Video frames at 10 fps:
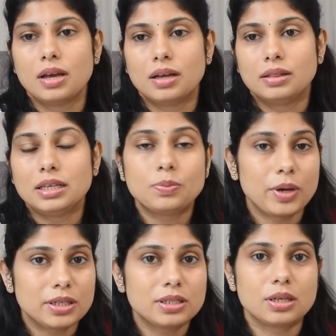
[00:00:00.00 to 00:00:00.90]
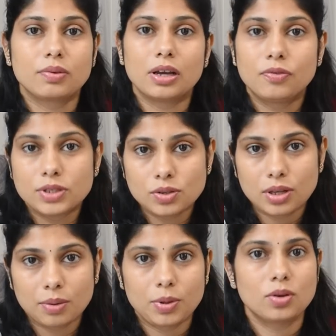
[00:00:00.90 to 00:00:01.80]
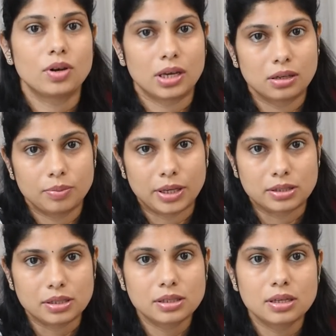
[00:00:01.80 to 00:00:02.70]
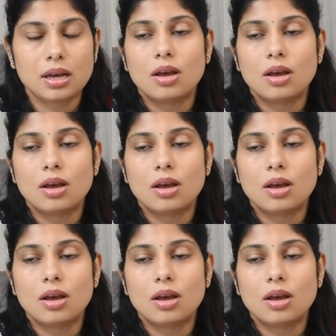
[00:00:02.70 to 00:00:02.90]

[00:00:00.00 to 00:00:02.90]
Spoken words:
These patients require physiotherapy on a regular basis.